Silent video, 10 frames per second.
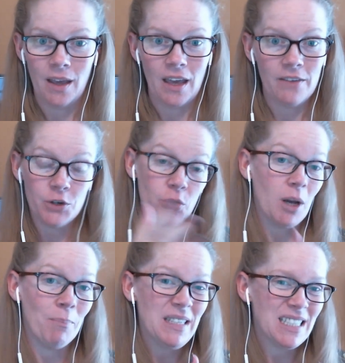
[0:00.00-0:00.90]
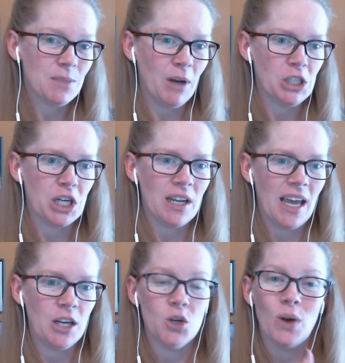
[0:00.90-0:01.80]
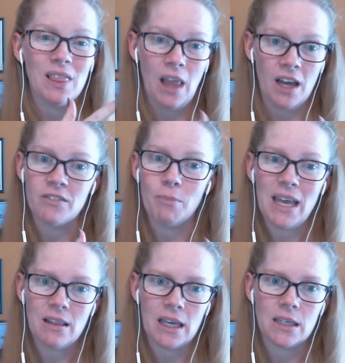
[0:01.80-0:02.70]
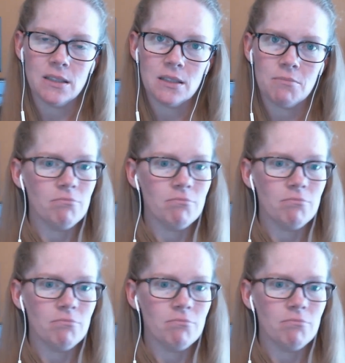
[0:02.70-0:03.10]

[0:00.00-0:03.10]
If you're doing a business budget and you do a lot of mailings,